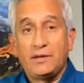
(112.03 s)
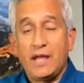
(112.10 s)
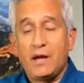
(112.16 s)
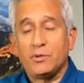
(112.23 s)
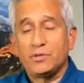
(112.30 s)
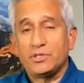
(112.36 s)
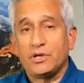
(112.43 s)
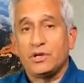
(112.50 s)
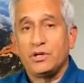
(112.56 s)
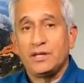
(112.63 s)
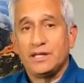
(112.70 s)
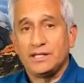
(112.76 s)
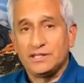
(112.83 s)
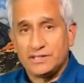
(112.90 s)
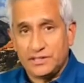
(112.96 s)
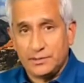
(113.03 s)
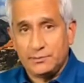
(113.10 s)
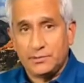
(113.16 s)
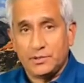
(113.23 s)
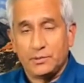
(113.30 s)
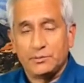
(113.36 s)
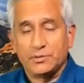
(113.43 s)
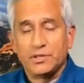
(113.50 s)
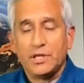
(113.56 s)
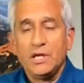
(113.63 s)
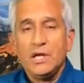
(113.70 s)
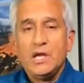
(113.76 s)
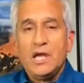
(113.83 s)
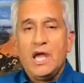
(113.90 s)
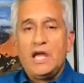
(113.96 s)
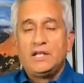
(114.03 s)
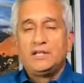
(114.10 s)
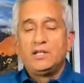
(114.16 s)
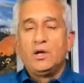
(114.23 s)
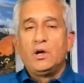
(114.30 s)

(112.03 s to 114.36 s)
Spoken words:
now we're starting to get symptoms. And